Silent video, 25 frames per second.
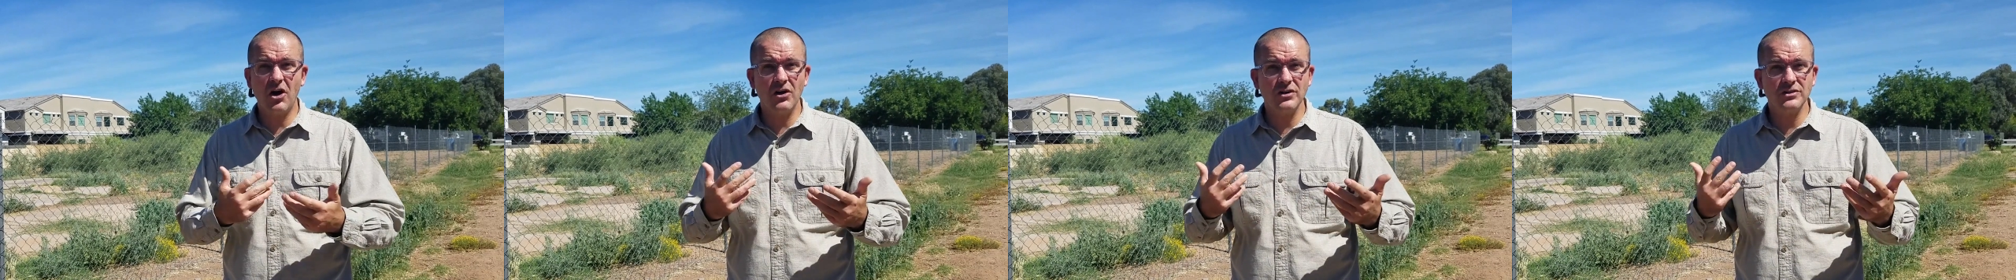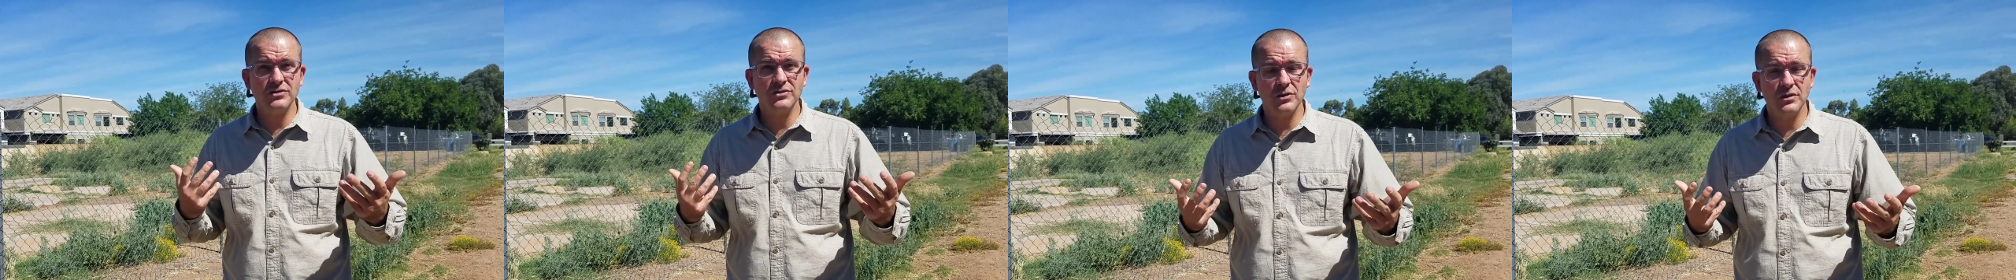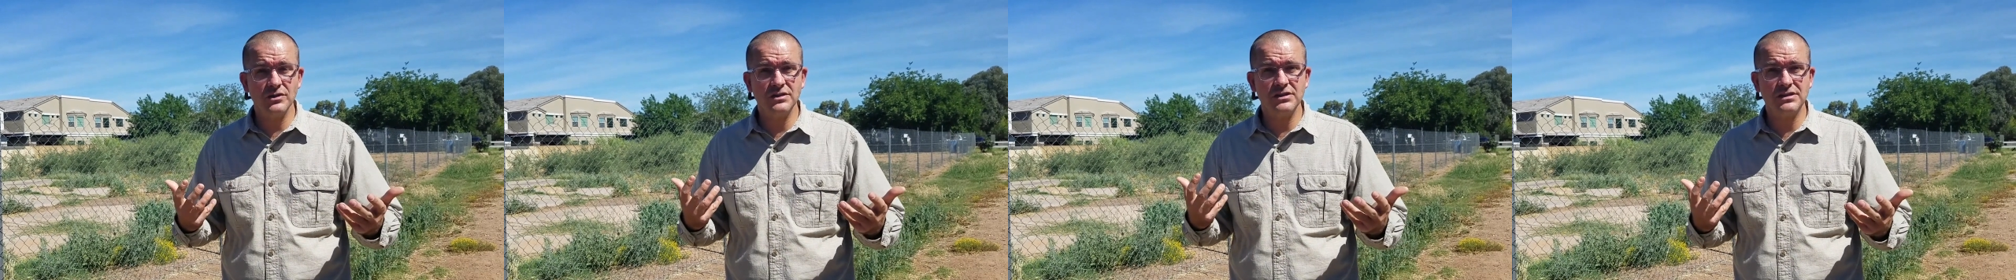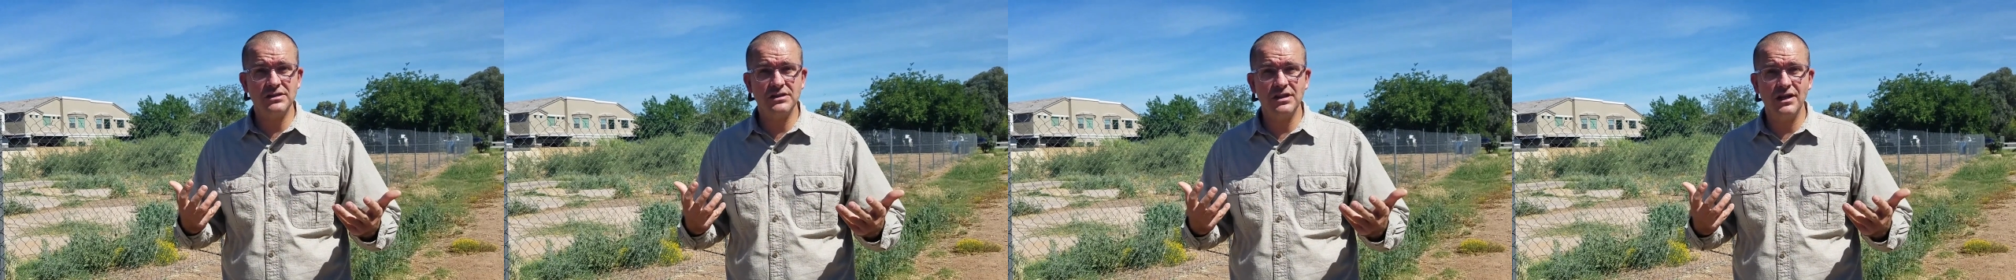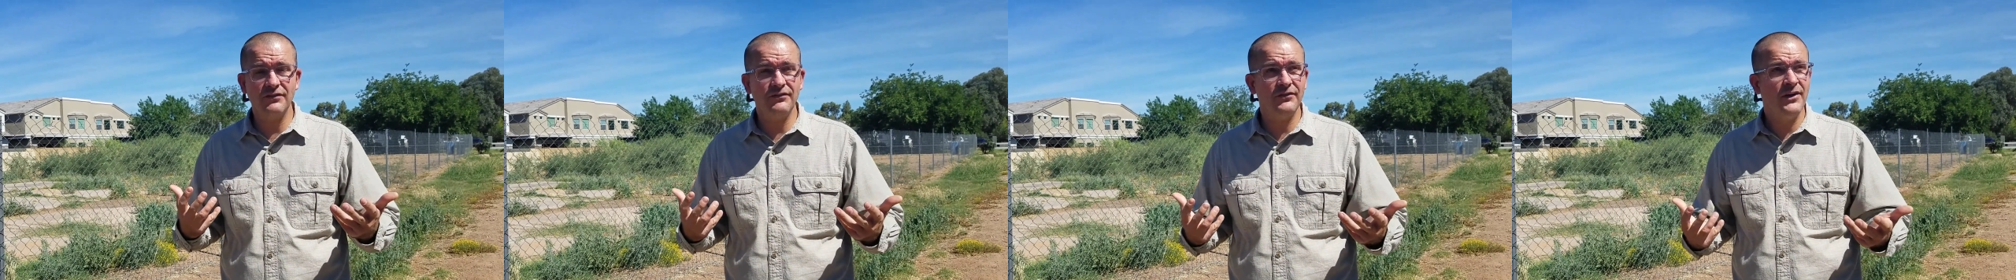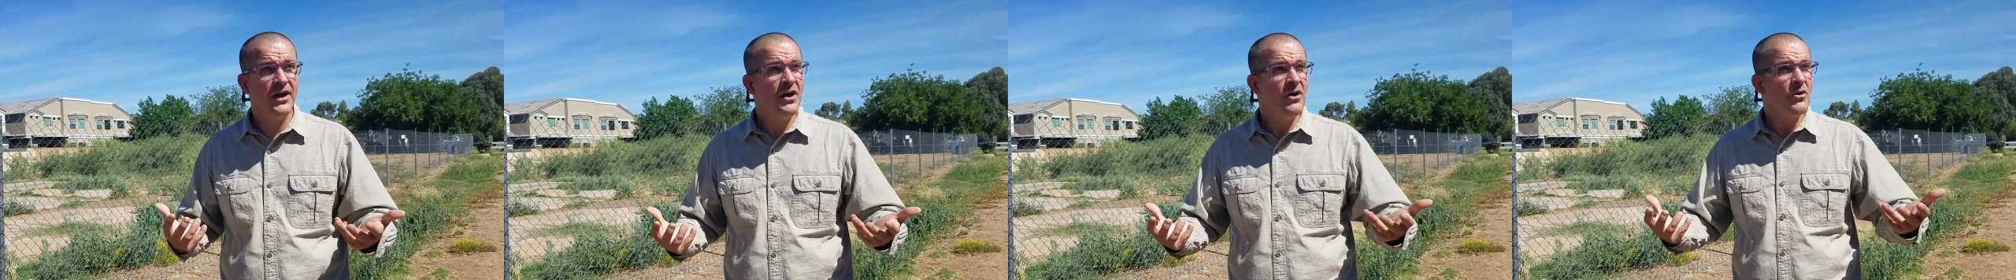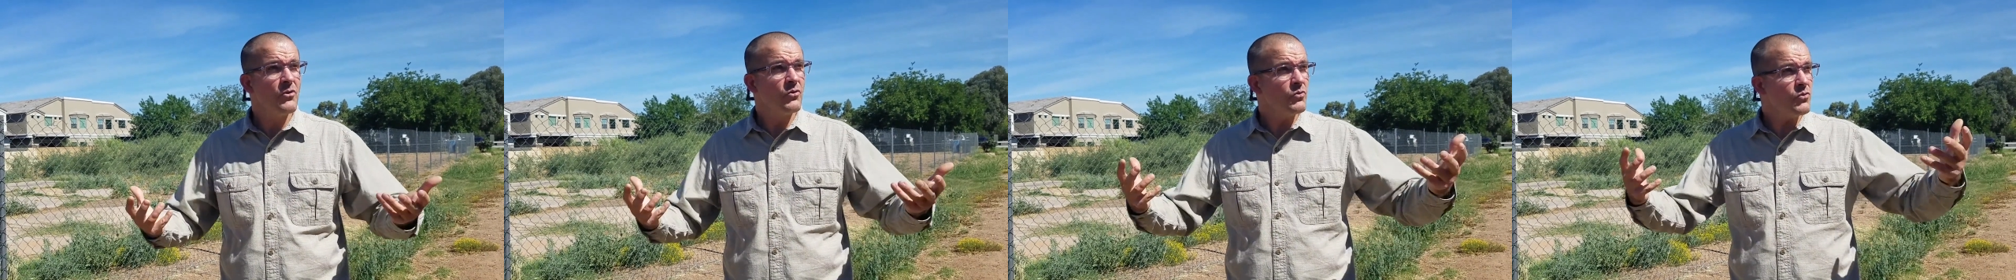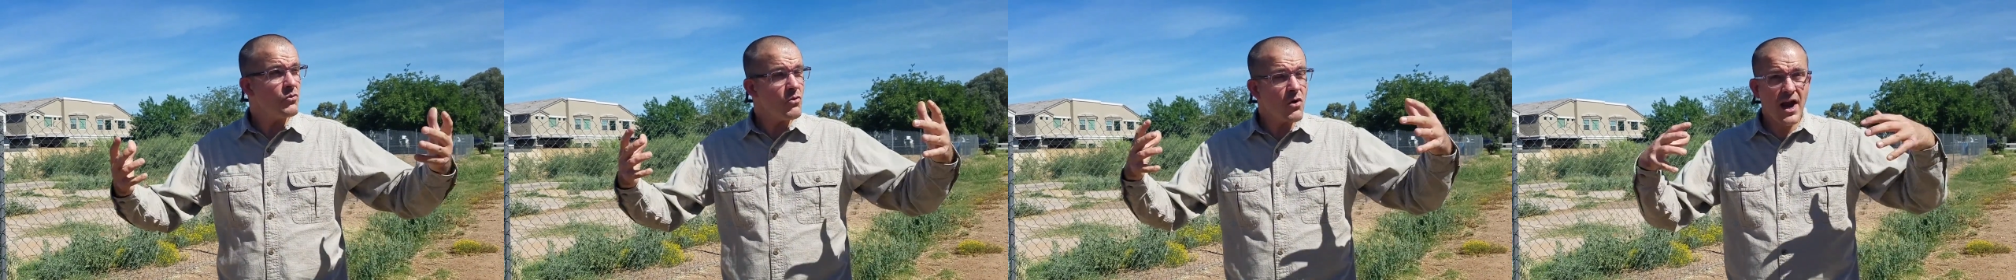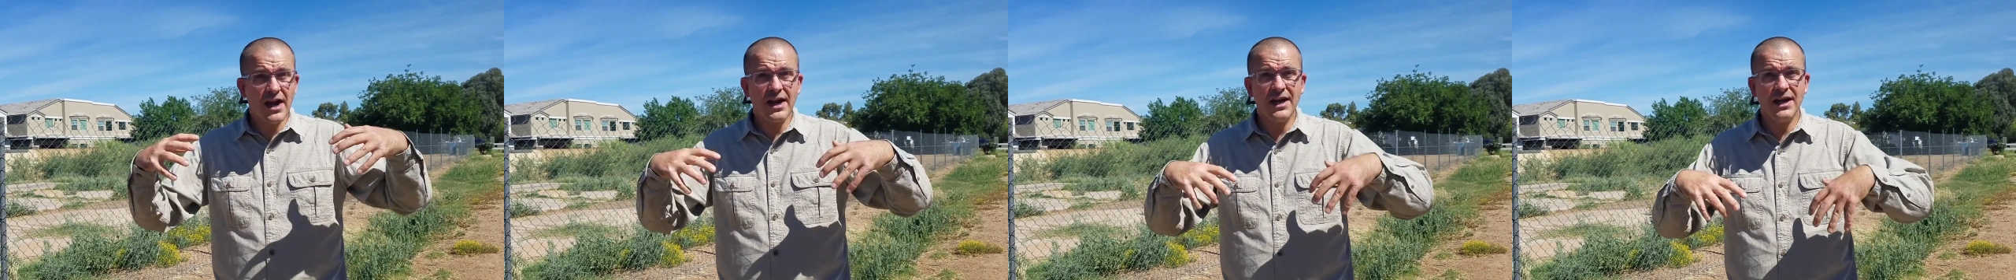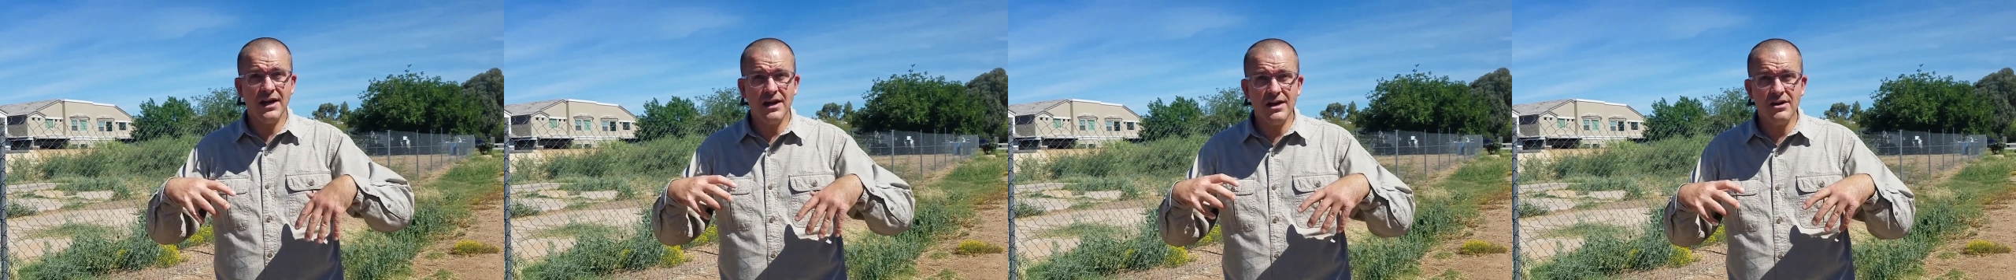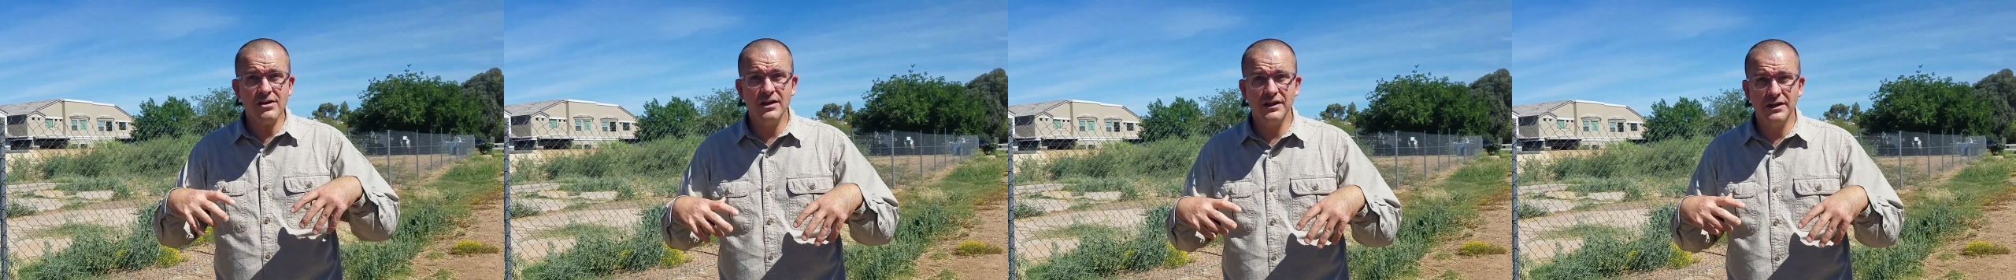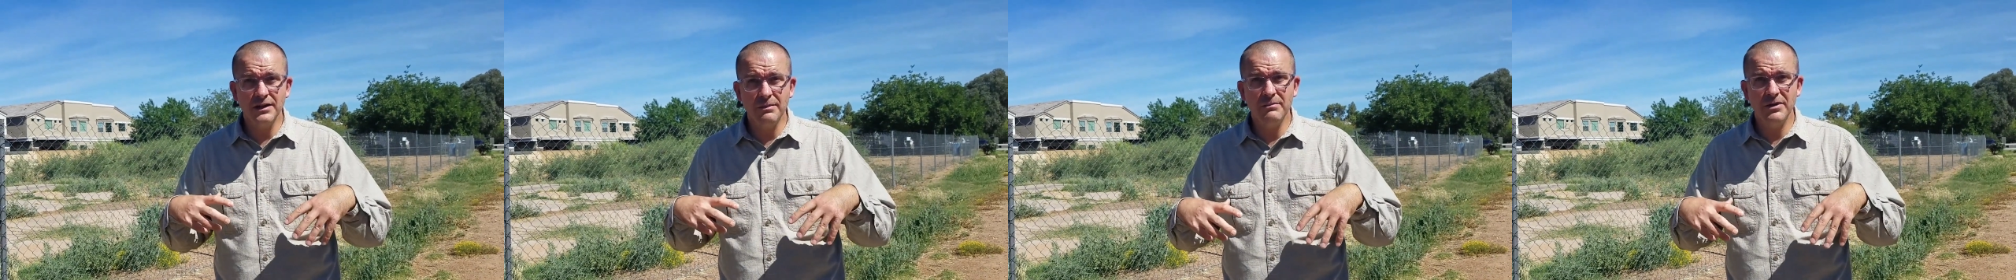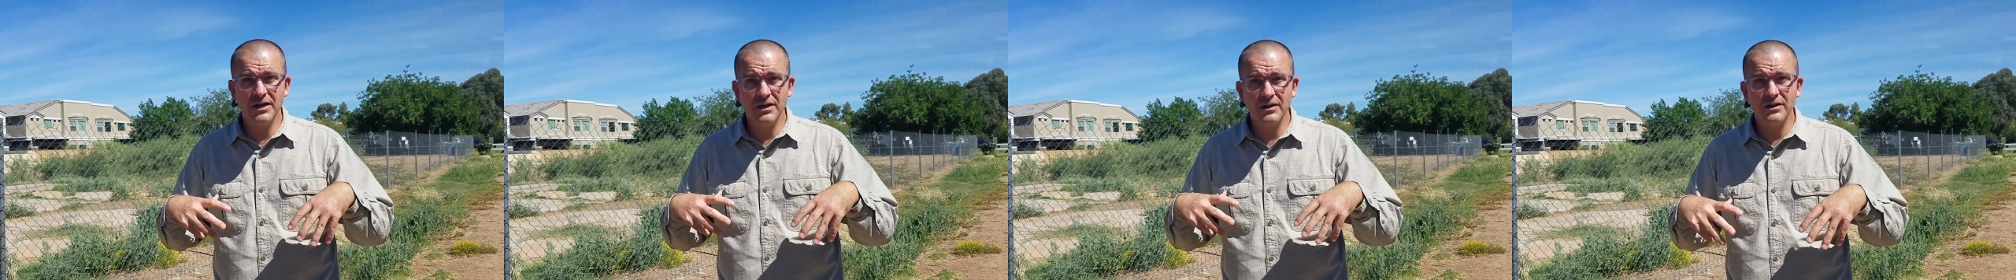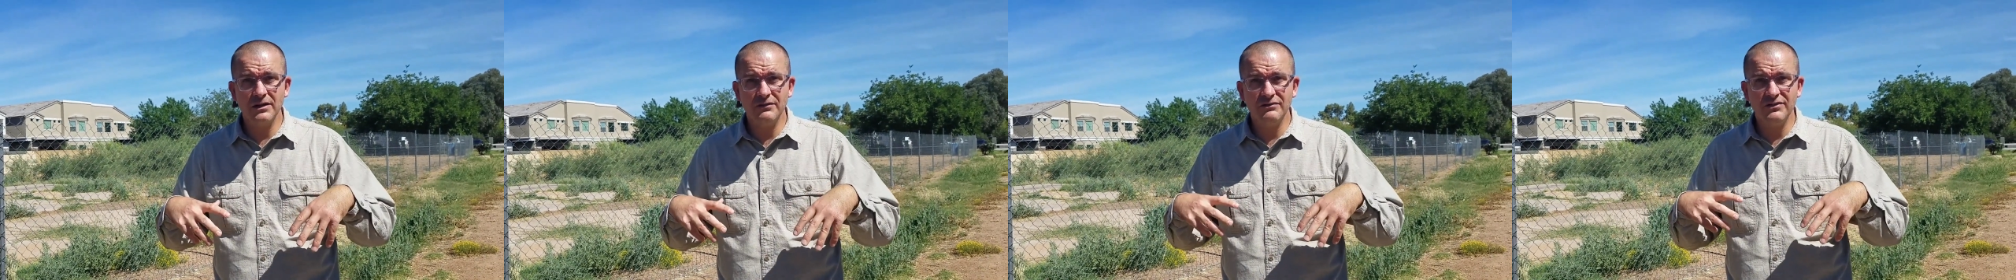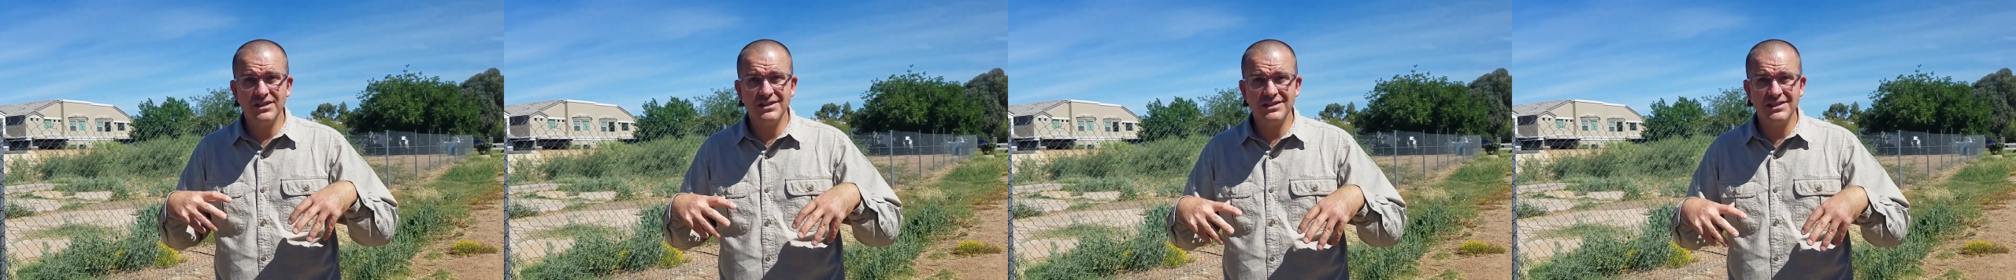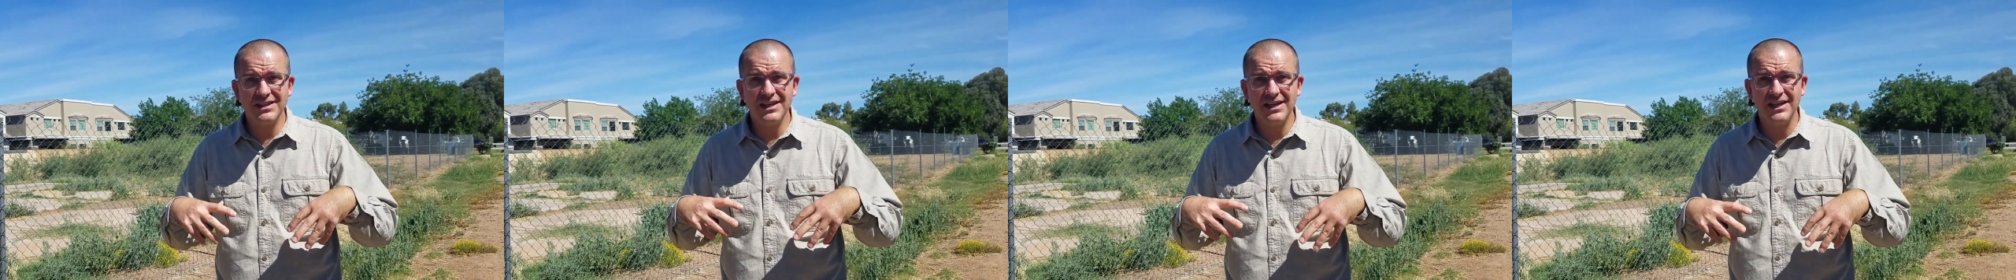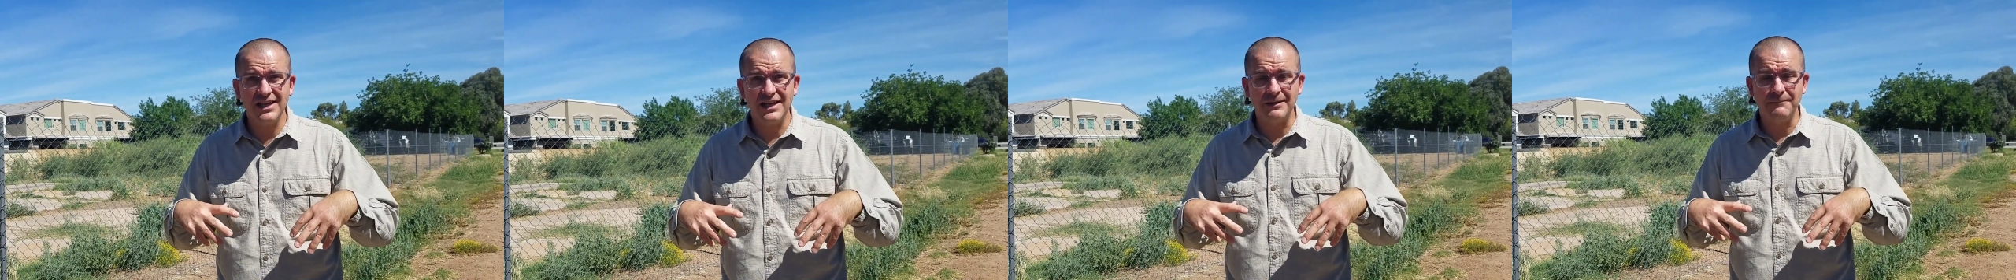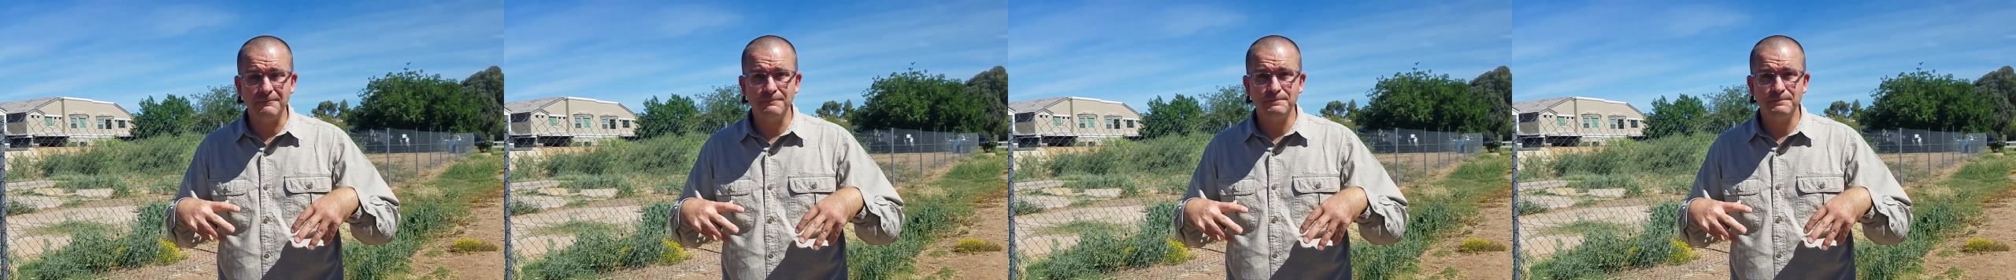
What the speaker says: sorts of stuff right here in the middle of the city.